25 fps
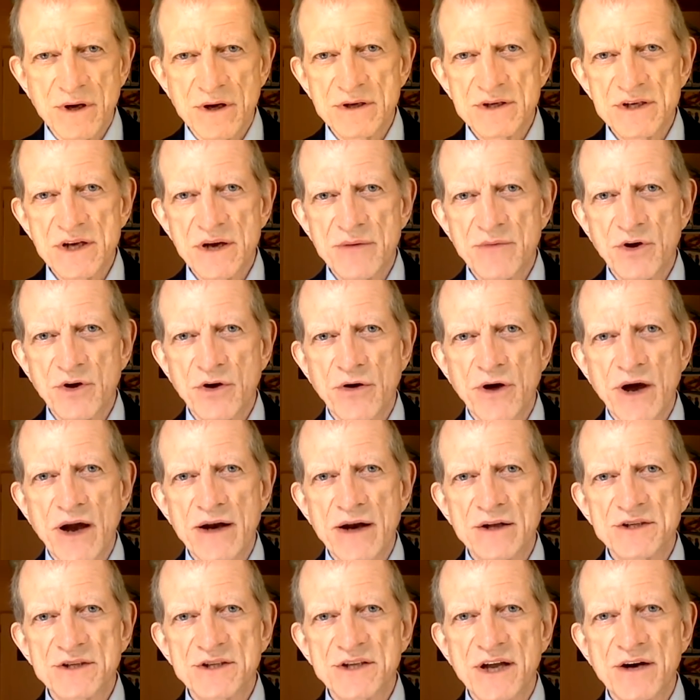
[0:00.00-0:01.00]
a
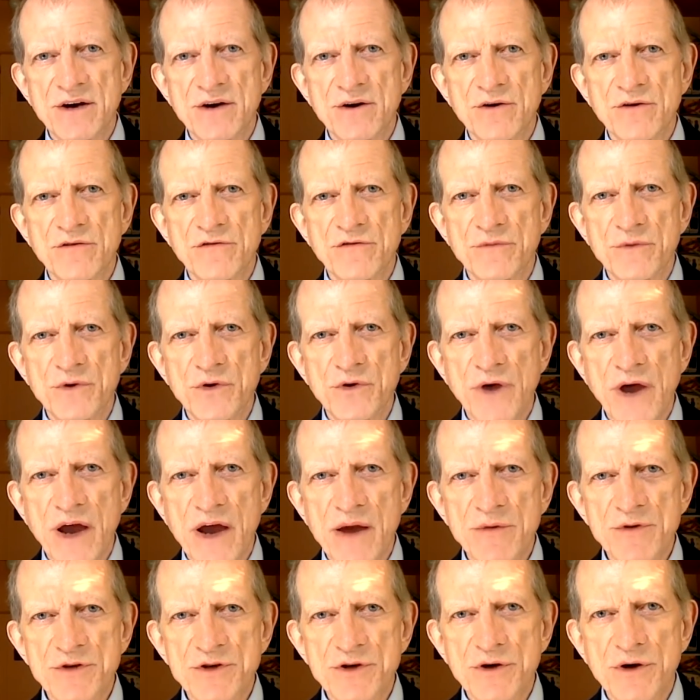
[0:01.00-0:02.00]
Democratic senator from New
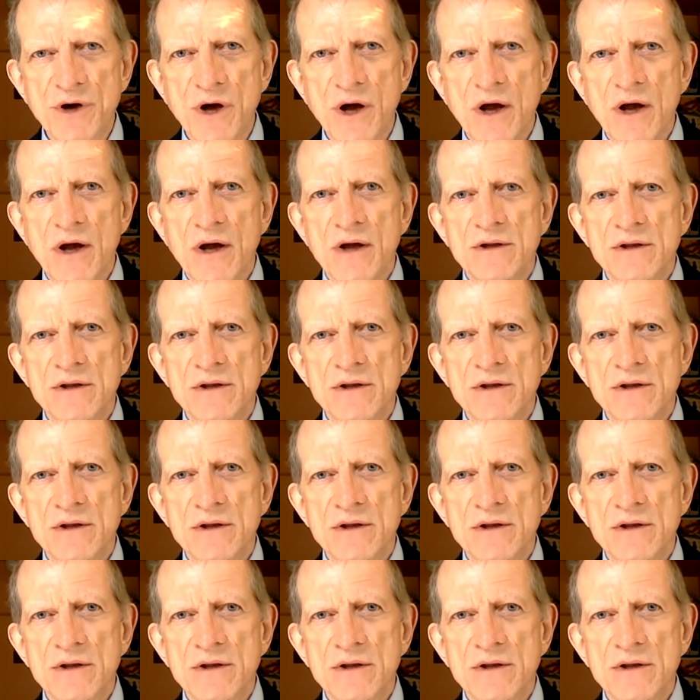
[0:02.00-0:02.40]
Hampshire.